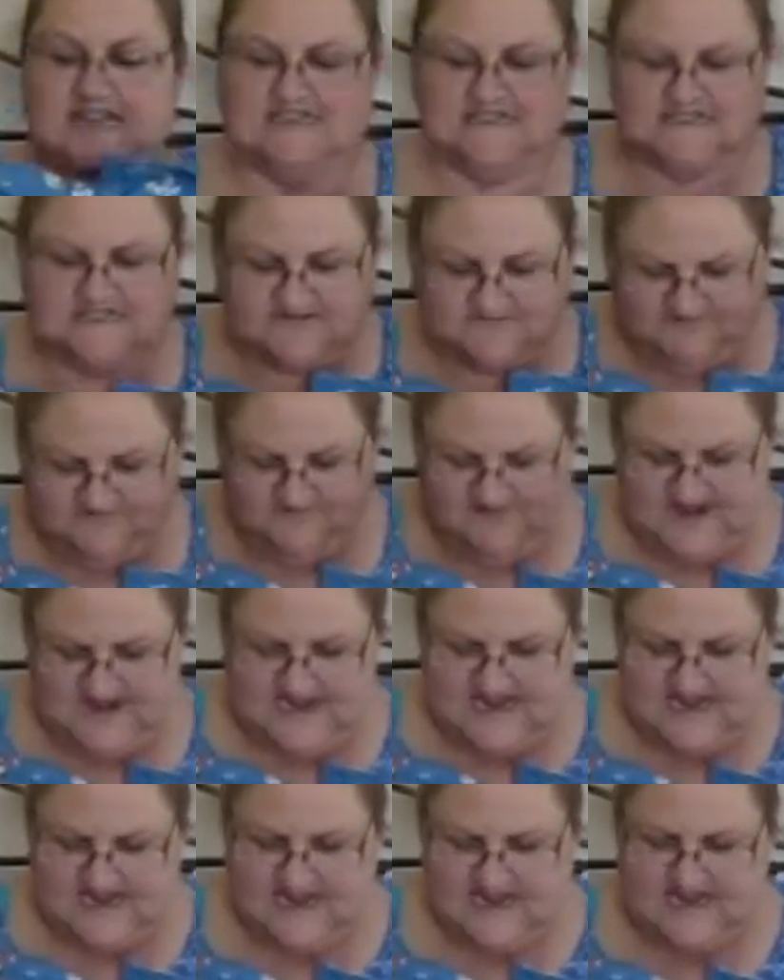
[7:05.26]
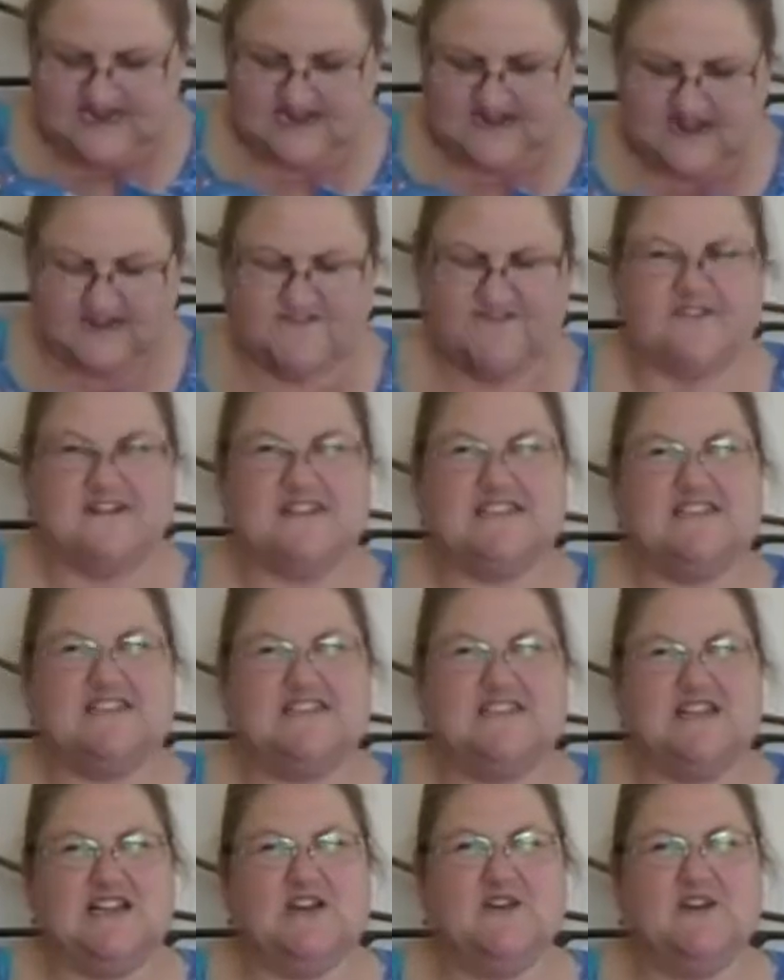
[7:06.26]
it's really like
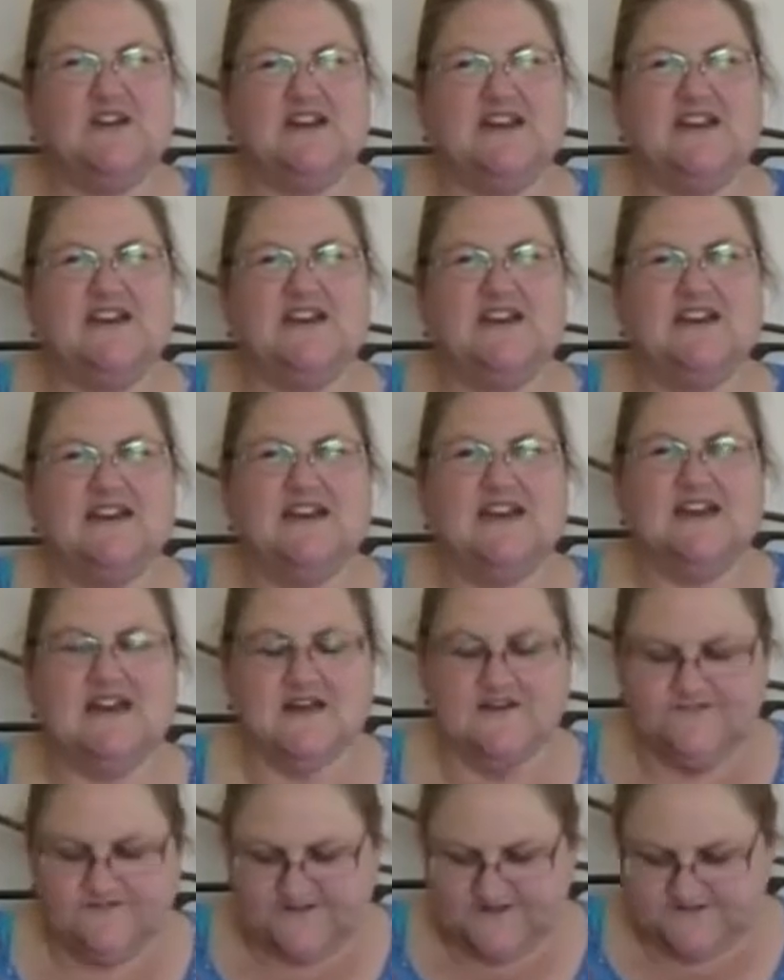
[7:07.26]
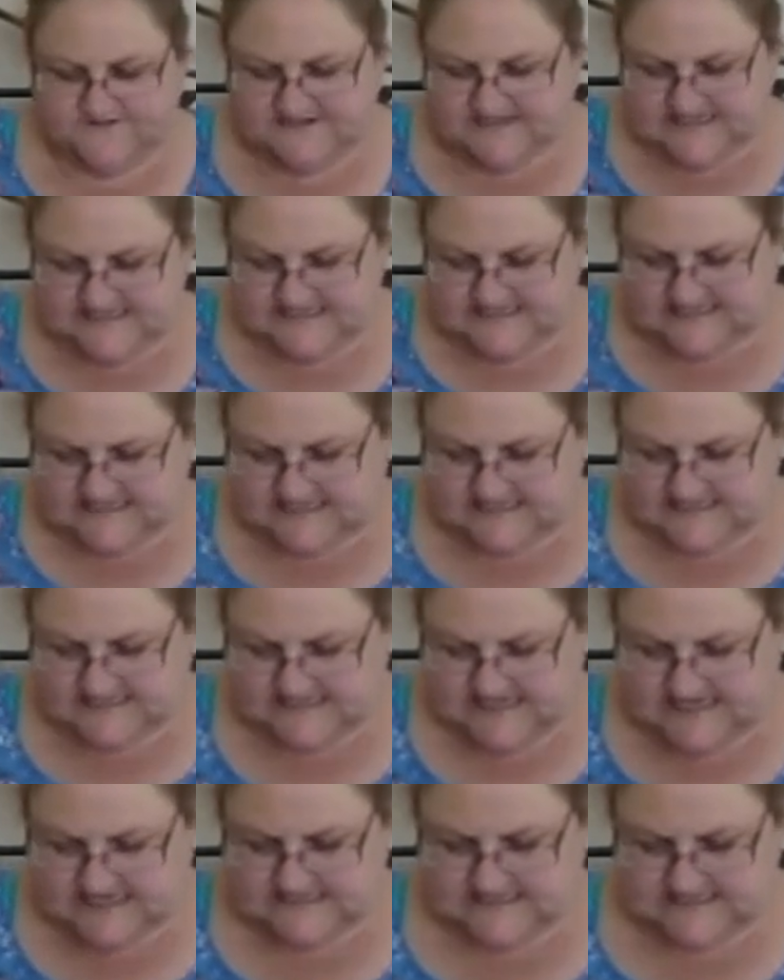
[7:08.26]
vintagey looking. 50s,
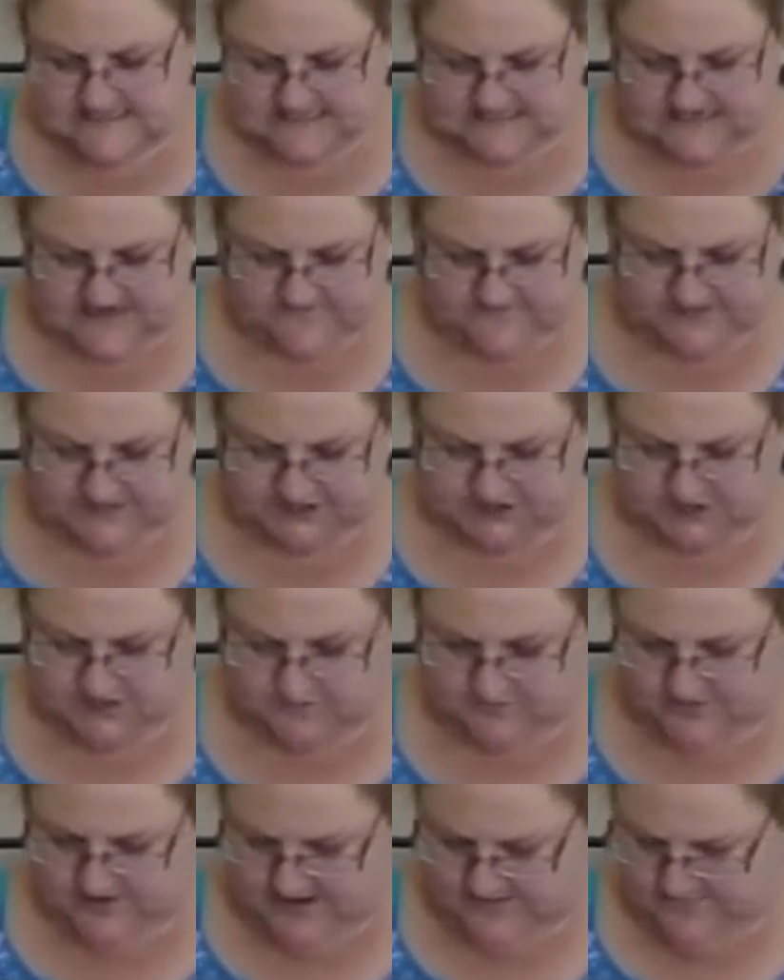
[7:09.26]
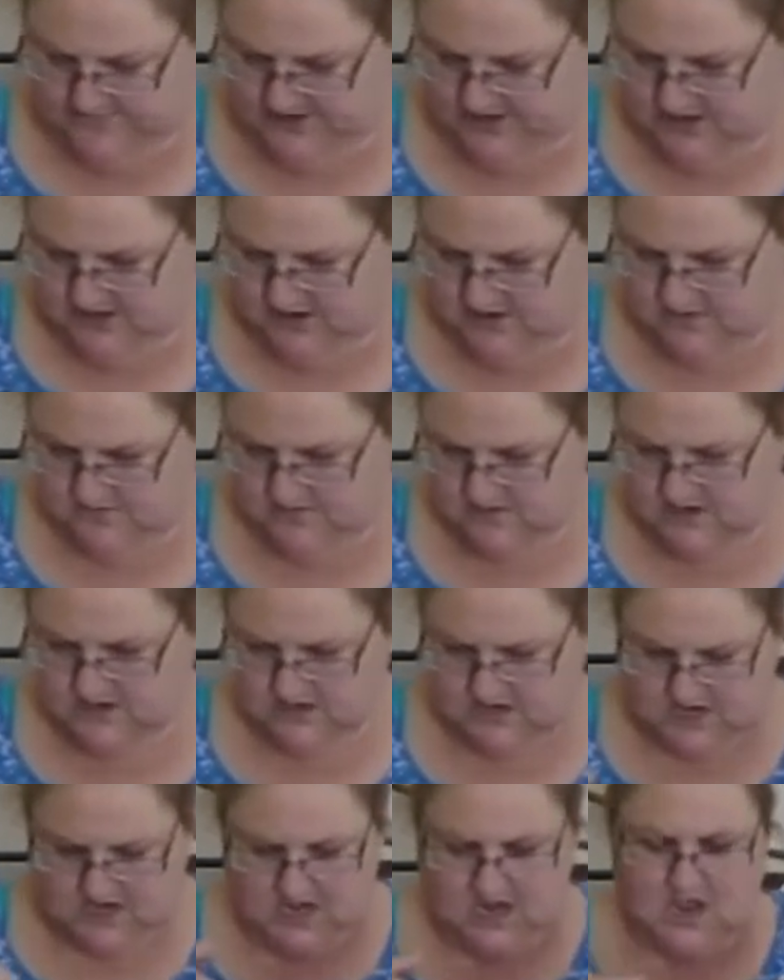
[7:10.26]
60s in this lovely chambray blue.
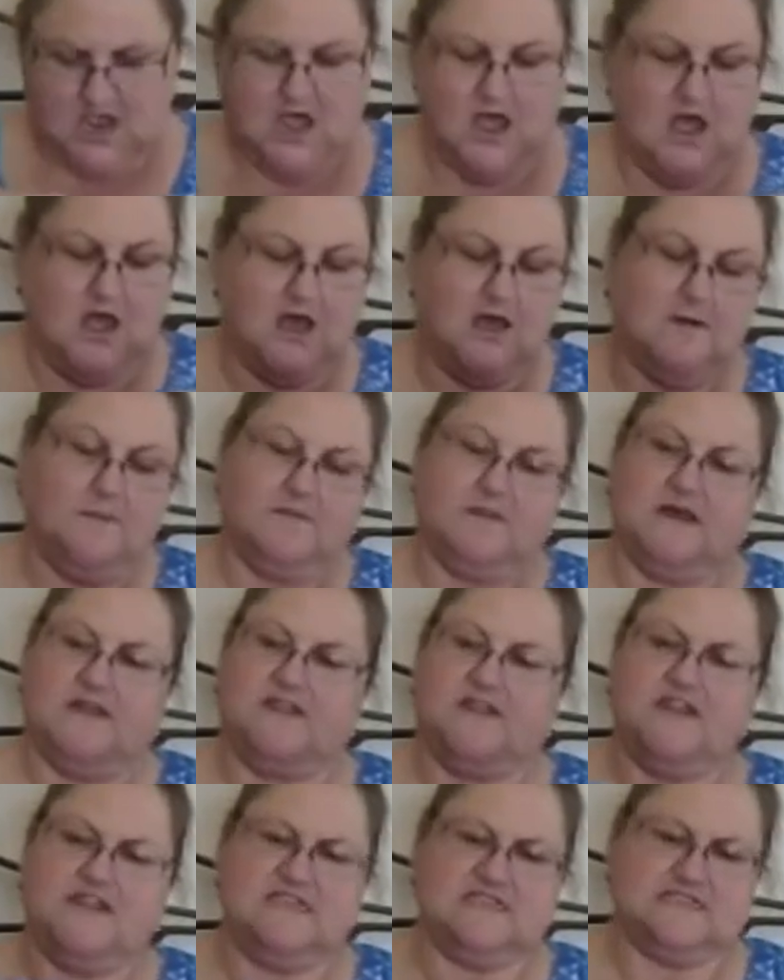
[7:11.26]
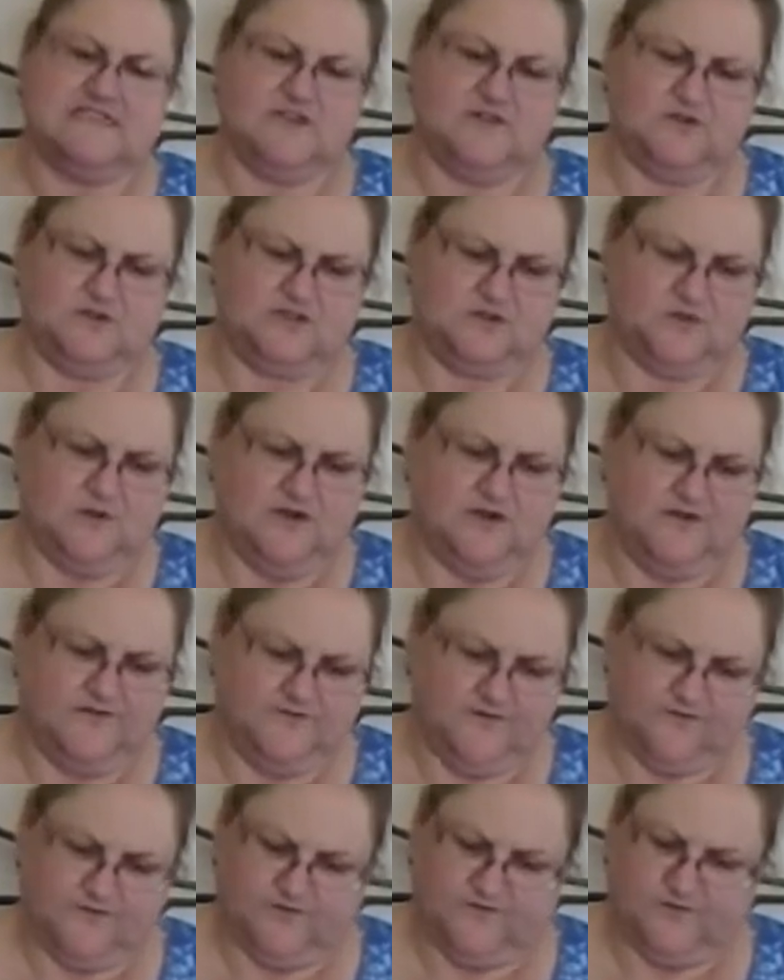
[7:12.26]
I think it's either a
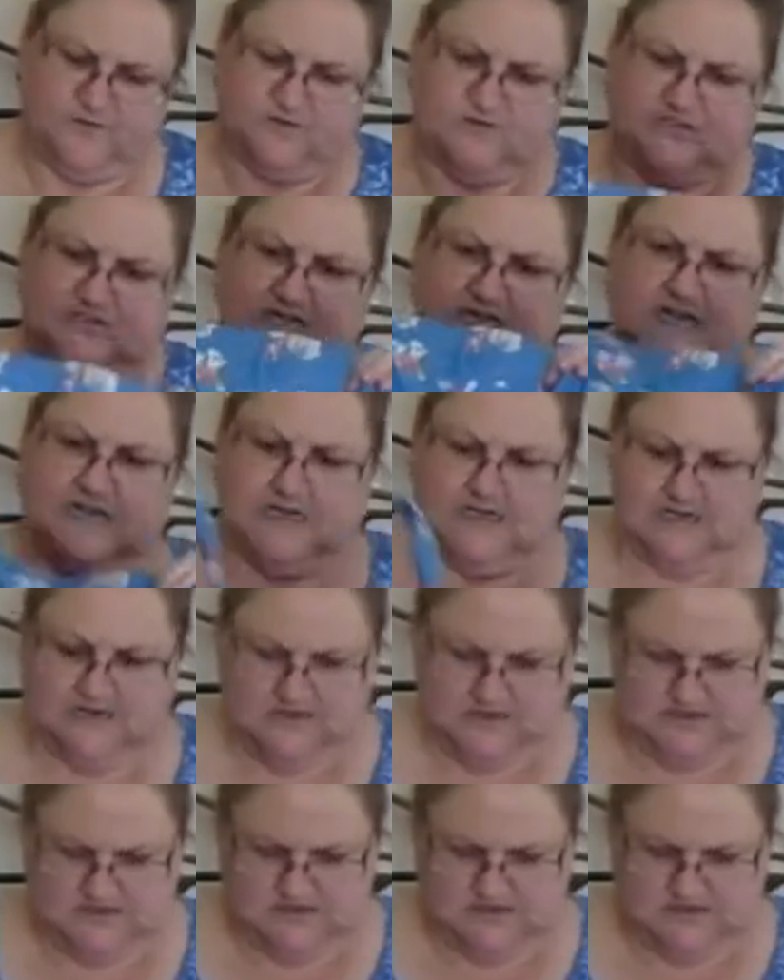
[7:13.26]
12 or a 14.